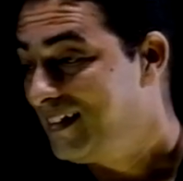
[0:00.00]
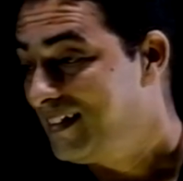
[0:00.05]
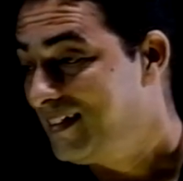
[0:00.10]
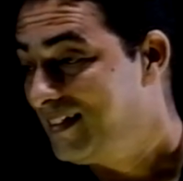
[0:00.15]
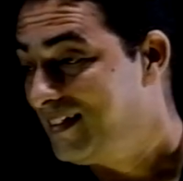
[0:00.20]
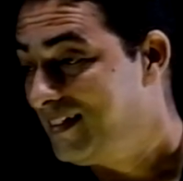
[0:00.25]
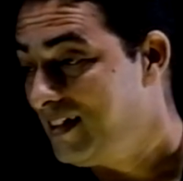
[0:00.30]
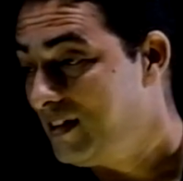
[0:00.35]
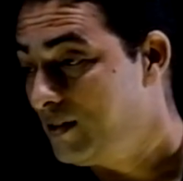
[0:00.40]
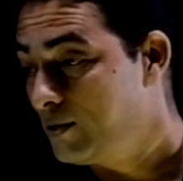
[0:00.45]

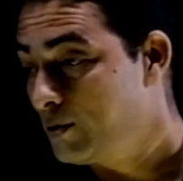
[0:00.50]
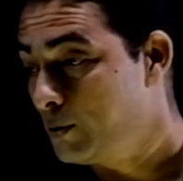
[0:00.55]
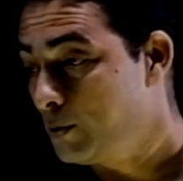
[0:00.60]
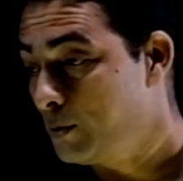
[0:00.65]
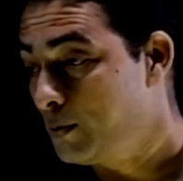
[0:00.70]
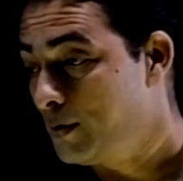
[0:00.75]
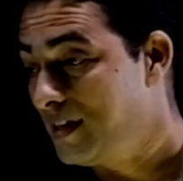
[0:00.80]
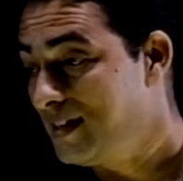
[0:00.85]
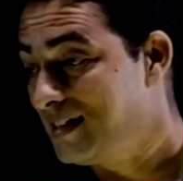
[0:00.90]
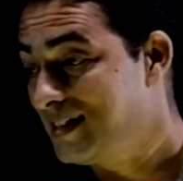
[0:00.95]

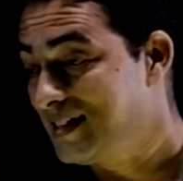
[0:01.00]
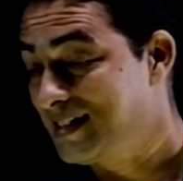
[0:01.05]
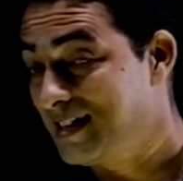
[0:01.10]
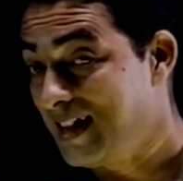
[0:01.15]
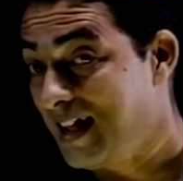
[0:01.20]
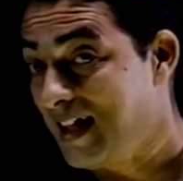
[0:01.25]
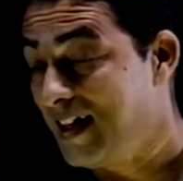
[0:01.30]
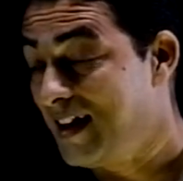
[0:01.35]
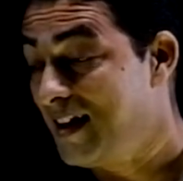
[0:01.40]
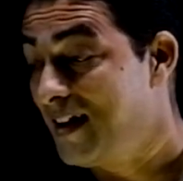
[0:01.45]
c2 is
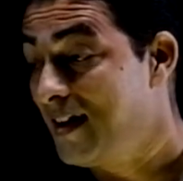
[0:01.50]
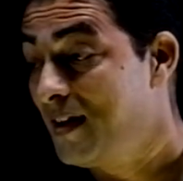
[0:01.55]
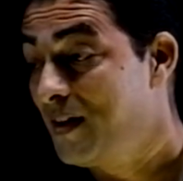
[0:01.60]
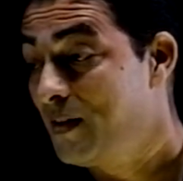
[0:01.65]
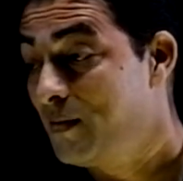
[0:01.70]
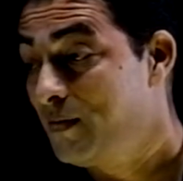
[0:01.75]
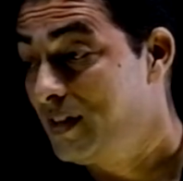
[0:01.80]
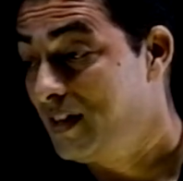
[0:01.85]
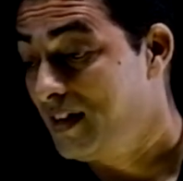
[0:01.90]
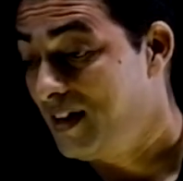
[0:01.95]
10
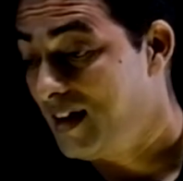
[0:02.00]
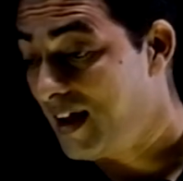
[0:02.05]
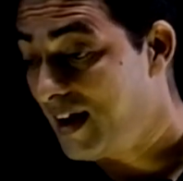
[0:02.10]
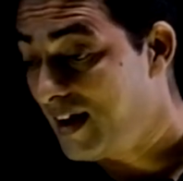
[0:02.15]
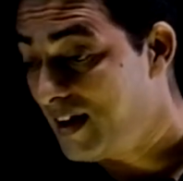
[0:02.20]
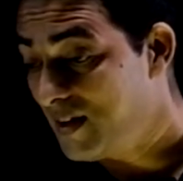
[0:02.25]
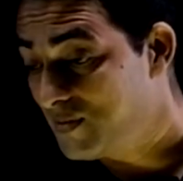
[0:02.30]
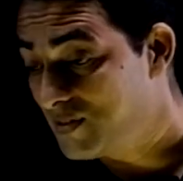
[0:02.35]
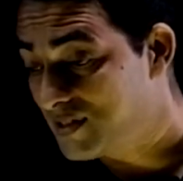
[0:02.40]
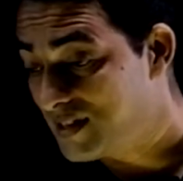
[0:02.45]
with a
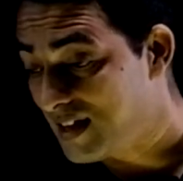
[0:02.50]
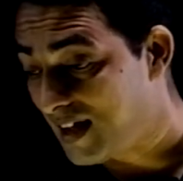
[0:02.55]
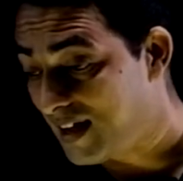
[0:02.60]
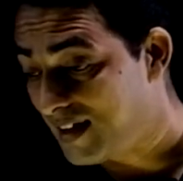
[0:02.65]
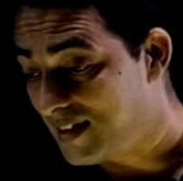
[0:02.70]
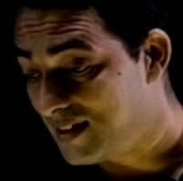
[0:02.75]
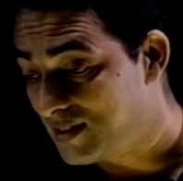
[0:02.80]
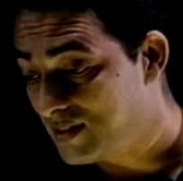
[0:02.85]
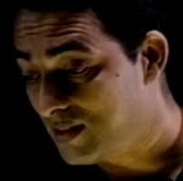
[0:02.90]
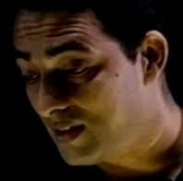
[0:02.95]
negative
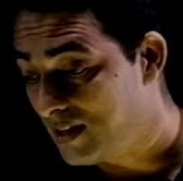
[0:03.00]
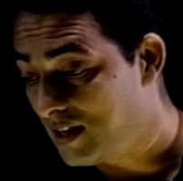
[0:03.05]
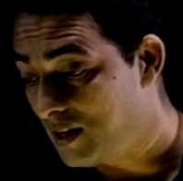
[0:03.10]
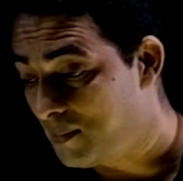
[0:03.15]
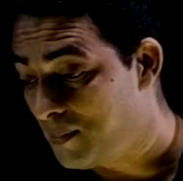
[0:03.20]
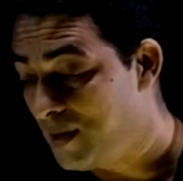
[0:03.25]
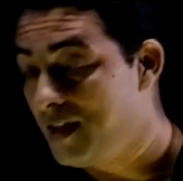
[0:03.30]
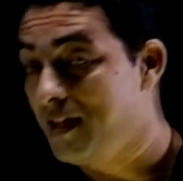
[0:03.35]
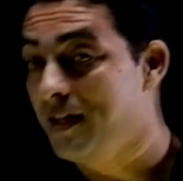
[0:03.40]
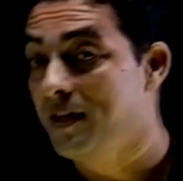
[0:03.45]
sign. So it
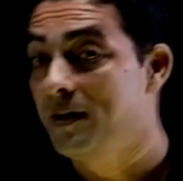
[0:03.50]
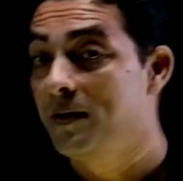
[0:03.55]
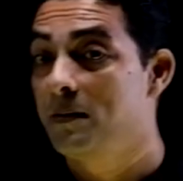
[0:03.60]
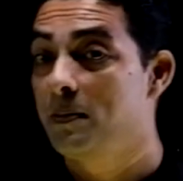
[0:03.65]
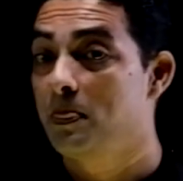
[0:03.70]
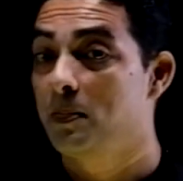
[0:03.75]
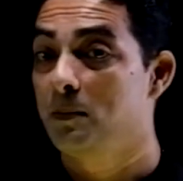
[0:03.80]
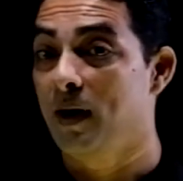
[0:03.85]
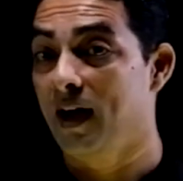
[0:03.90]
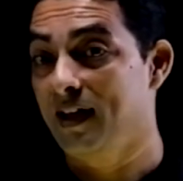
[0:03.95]
will be
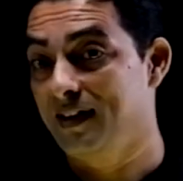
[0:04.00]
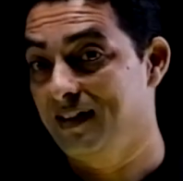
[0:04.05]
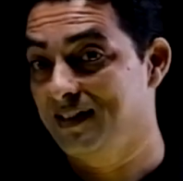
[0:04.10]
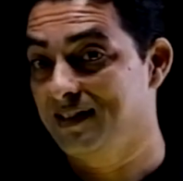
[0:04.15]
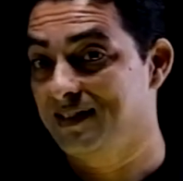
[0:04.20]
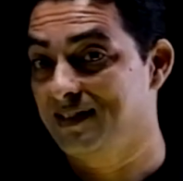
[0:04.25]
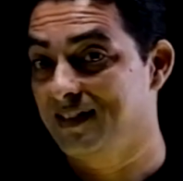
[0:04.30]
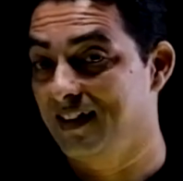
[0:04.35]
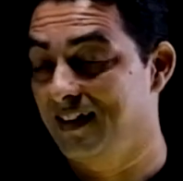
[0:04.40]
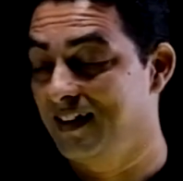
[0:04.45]

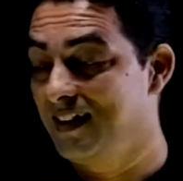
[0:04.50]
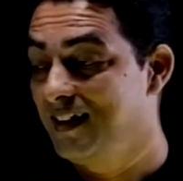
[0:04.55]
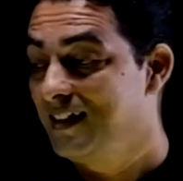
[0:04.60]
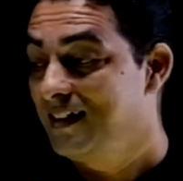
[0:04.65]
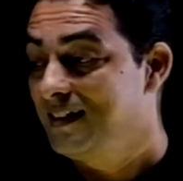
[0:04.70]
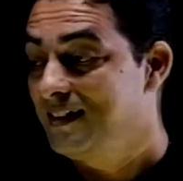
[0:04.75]
minus 10.